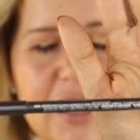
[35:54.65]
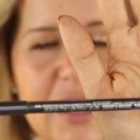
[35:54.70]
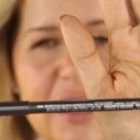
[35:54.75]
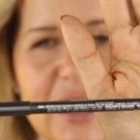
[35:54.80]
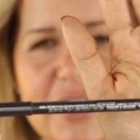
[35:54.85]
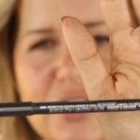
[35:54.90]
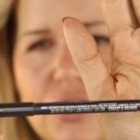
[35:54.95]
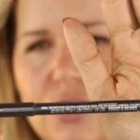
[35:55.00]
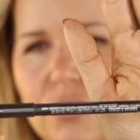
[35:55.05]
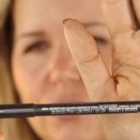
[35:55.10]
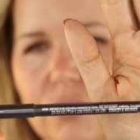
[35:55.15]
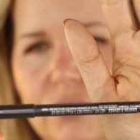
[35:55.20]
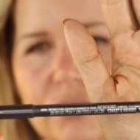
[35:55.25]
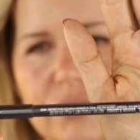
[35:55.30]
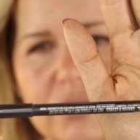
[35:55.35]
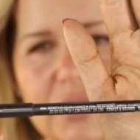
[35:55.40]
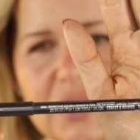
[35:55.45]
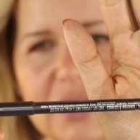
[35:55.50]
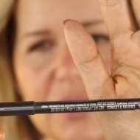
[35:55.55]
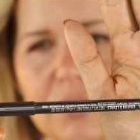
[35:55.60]
I don't
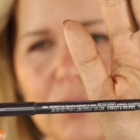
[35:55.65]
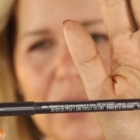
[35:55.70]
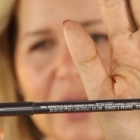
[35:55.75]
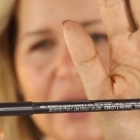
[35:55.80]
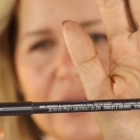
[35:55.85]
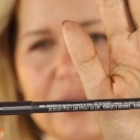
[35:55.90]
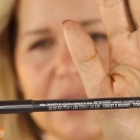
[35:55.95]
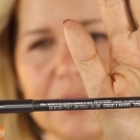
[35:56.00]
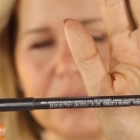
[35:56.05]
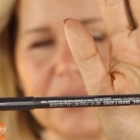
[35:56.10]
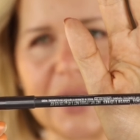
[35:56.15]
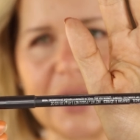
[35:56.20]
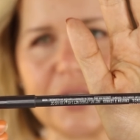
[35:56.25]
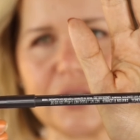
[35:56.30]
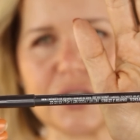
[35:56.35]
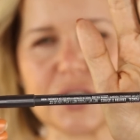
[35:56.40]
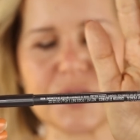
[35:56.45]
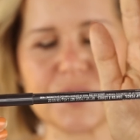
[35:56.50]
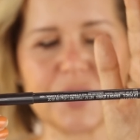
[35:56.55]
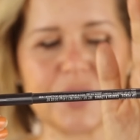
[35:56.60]
really wear lip
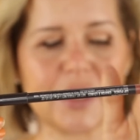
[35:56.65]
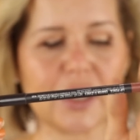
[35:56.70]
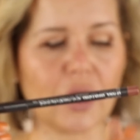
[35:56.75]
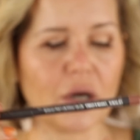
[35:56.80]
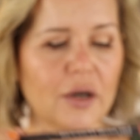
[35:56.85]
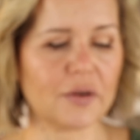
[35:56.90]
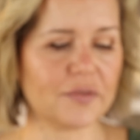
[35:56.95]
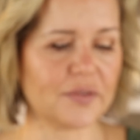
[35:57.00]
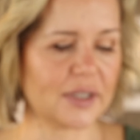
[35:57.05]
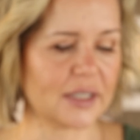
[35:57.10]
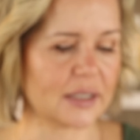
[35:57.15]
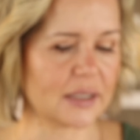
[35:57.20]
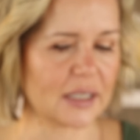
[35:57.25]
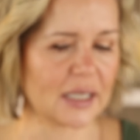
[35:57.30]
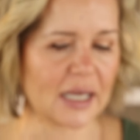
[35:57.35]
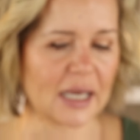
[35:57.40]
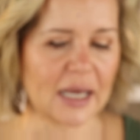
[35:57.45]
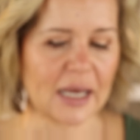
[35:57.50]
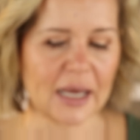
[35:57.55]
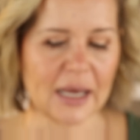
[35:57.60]
liners very often,
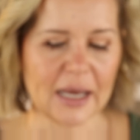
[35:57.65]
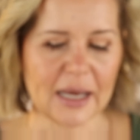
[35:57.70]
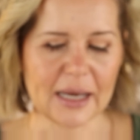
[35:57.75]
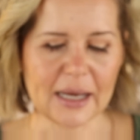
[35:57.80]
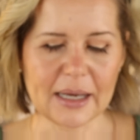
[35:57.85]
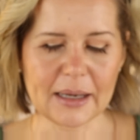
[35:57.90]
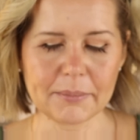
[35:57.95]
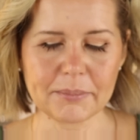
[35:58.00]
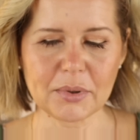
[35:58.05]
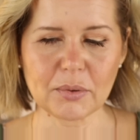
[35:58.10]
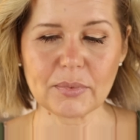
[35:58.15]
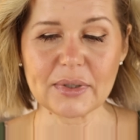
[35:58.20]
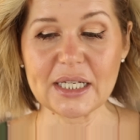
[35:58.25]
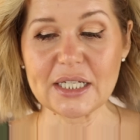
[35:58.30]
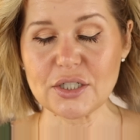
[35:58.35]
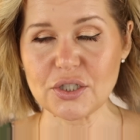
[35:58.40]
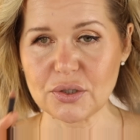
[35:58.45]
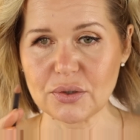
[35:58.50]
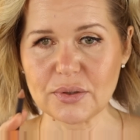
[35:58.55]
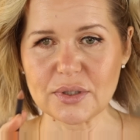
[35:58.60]
but when I
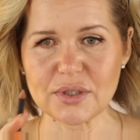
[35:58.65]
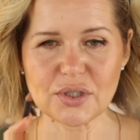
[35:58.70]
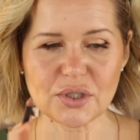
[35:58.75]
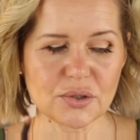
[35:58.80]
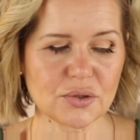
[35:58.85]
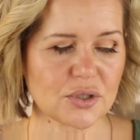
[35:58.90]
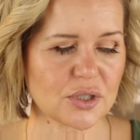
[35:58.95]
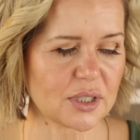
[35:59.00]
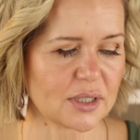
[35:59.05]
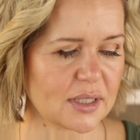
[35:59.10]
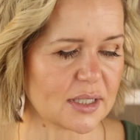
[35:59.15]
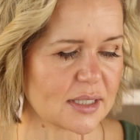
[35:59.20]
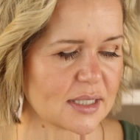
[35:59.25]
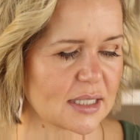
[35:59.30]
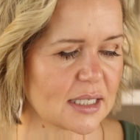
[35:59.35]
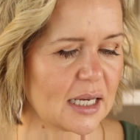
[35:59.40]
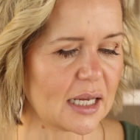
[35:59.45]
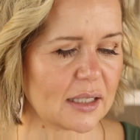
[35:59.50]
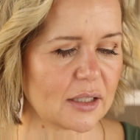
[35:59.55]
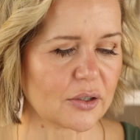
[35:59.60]
do, it's usually this
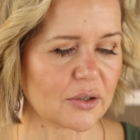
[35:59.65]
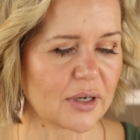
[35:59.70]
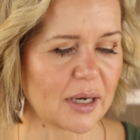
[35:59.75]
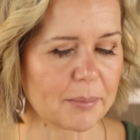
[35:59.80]
color.